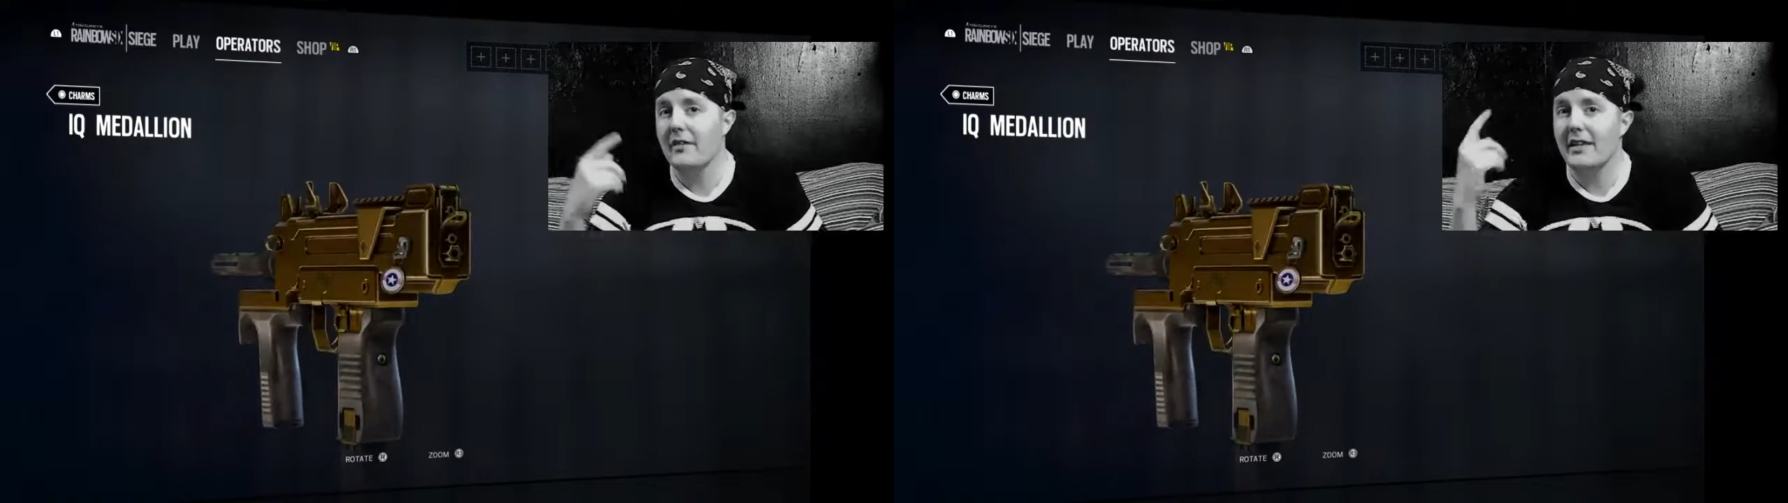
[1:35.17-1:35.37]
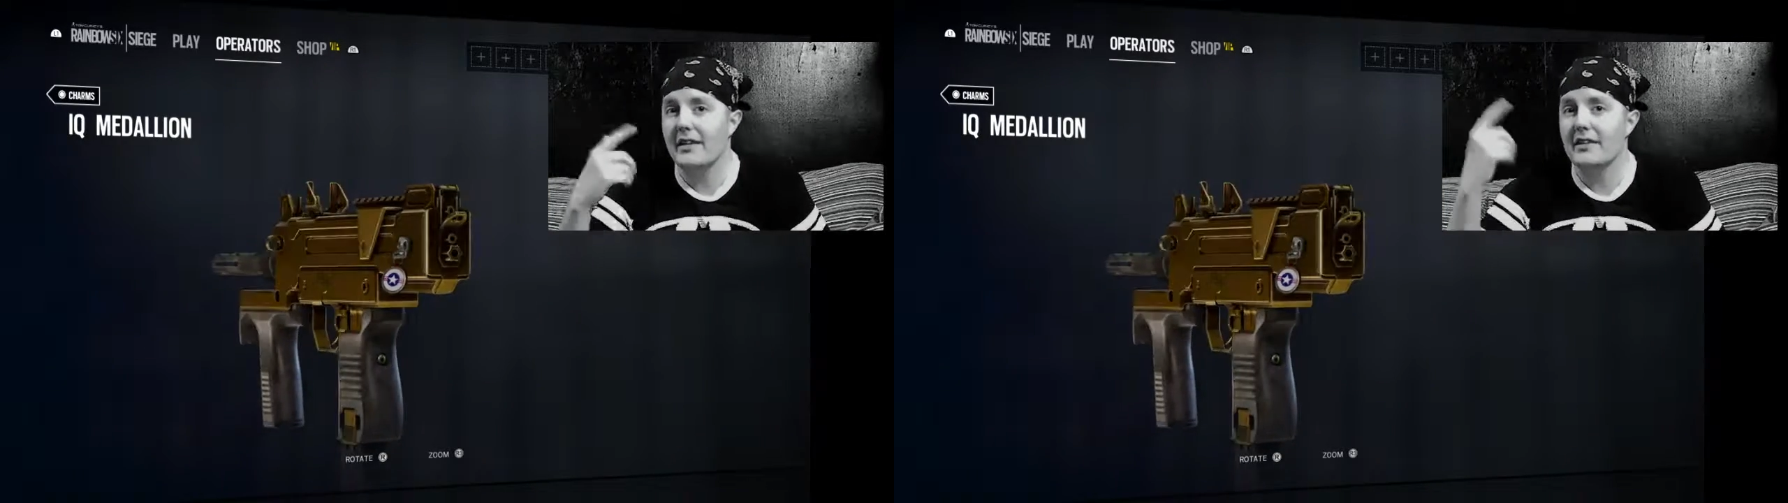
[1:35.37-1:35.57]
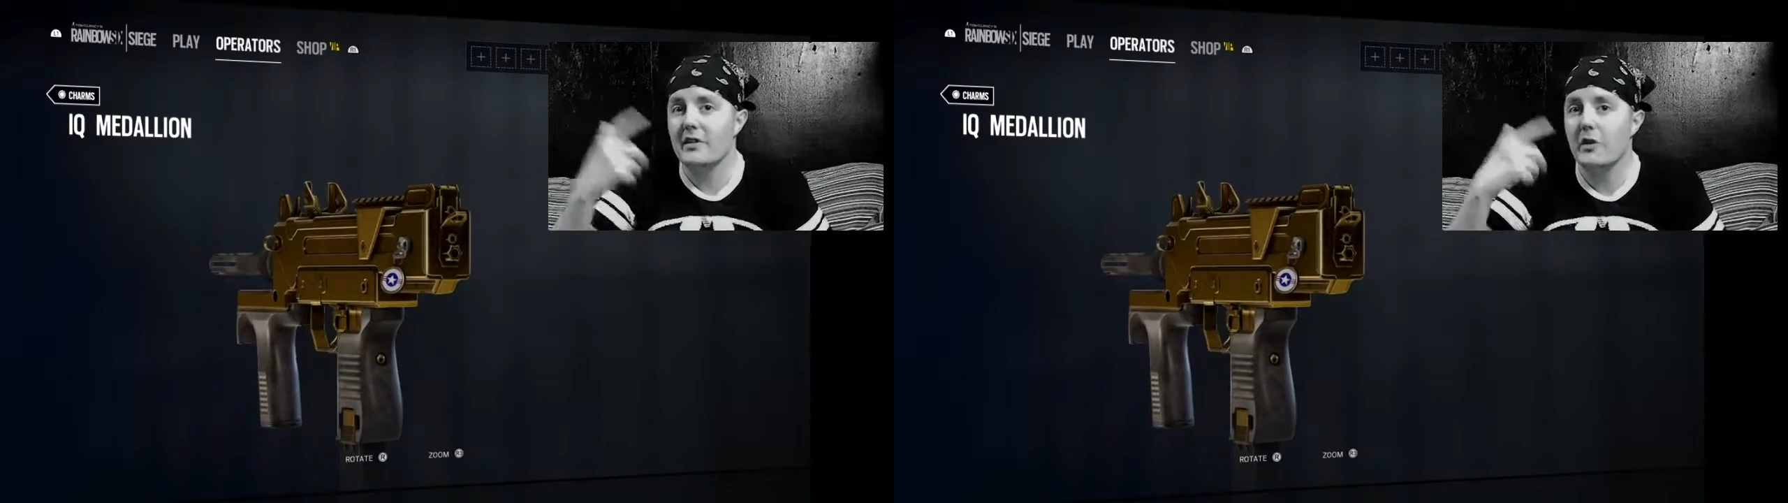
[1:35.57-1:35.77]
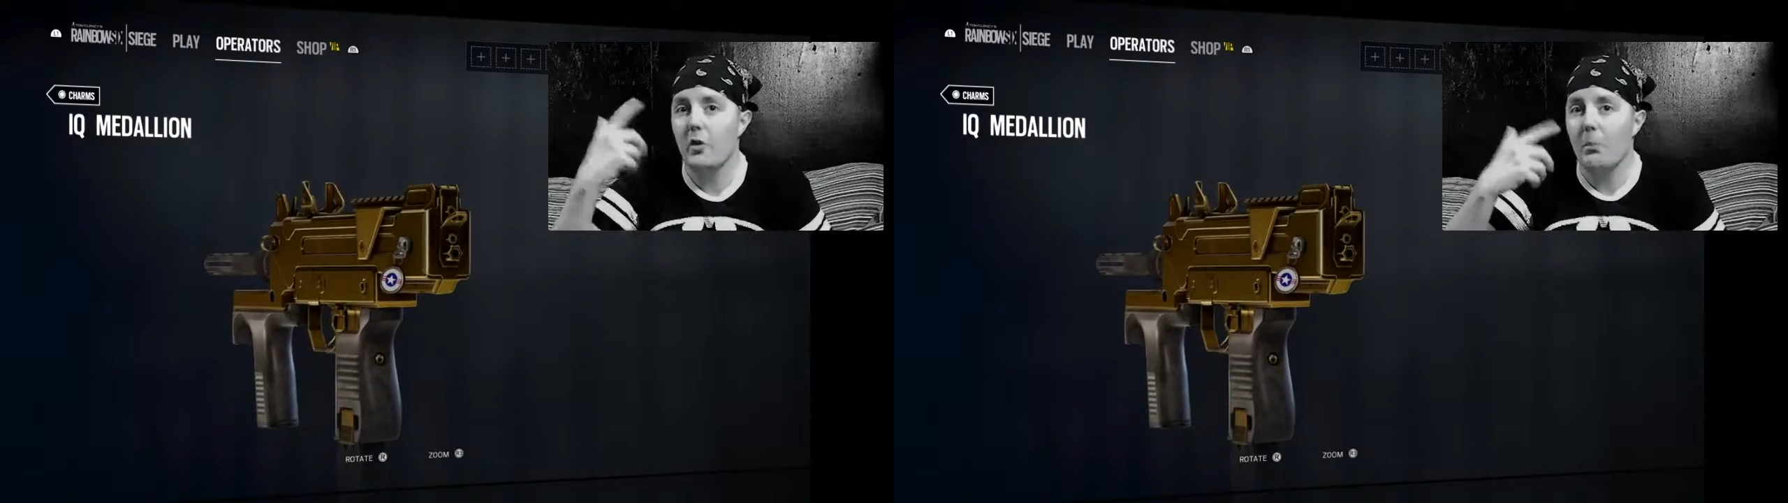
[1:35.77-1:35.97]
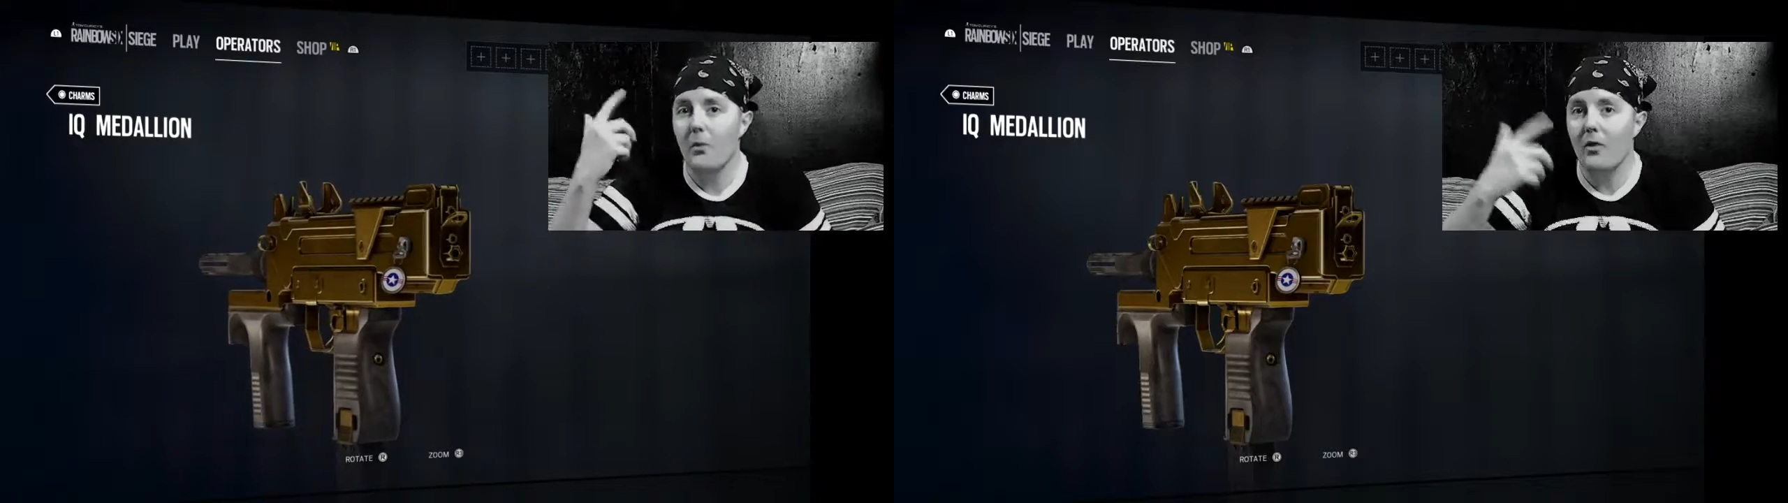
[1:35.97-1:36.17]
thanks to your
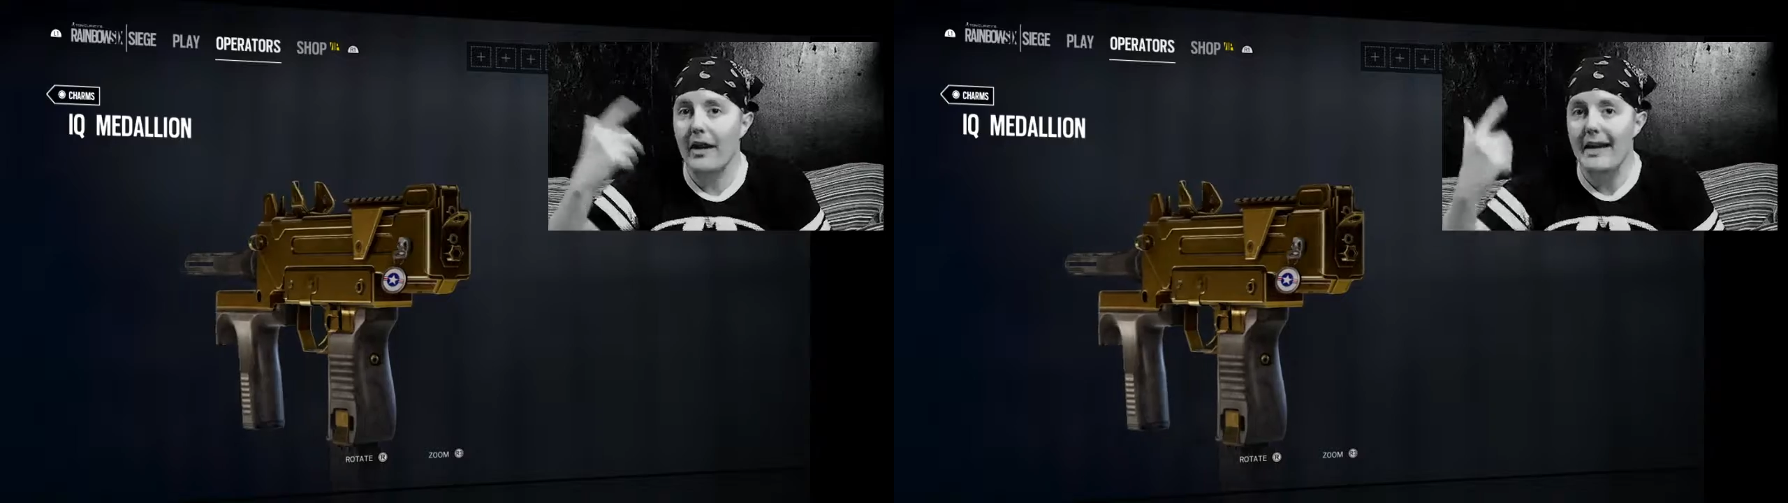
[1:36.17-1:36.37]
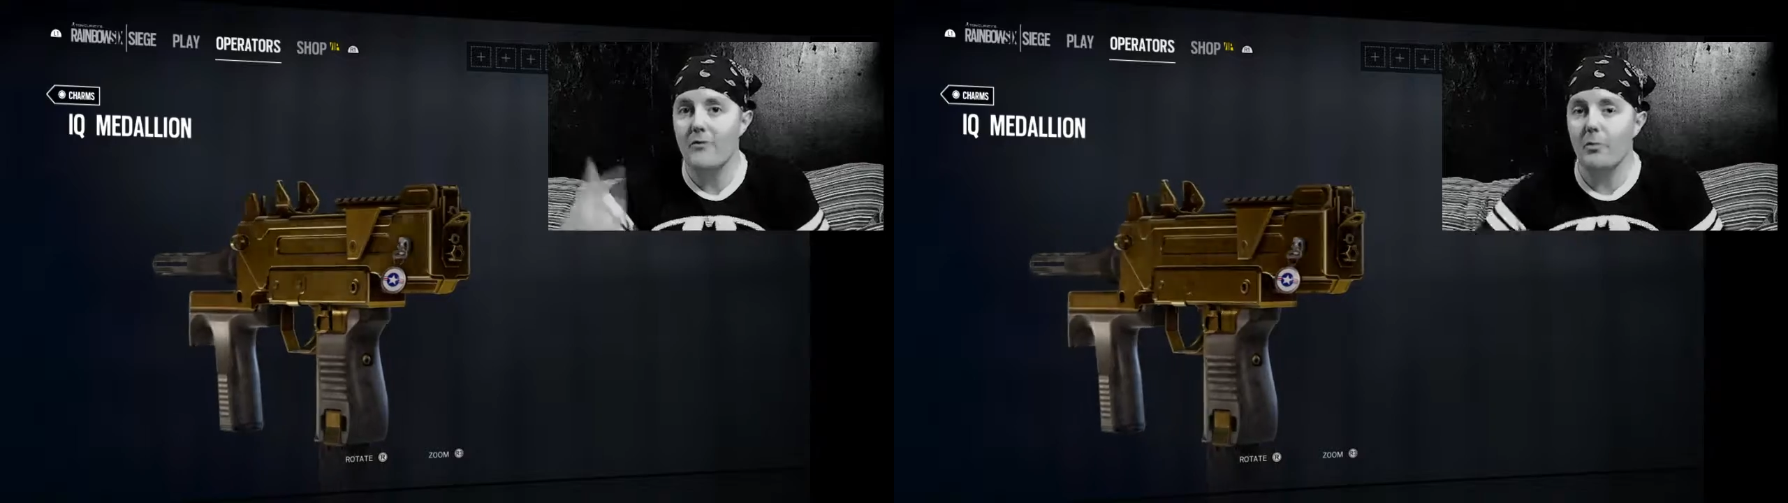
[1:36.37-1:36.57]
boy evil